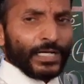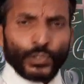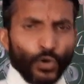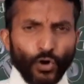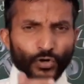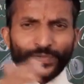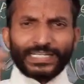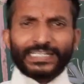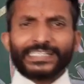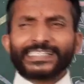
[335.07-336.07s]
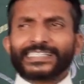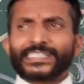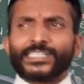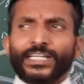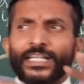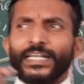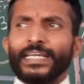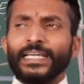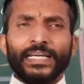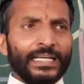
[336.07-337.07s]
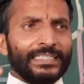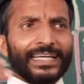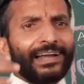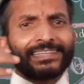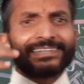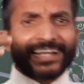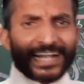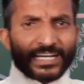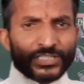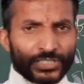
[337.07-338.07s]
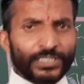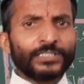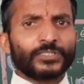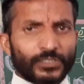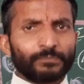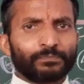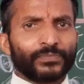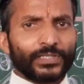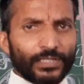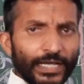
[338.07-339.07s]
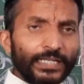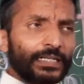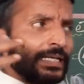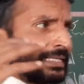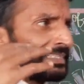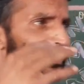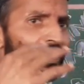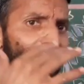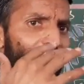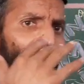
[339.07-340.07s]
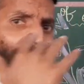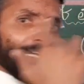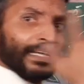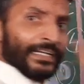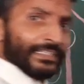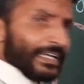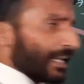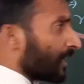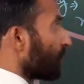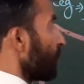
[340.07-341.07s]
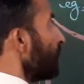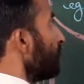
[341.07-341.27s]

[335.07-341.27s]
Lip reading: Now orbitals generally they are the directions, right? They are generally direction.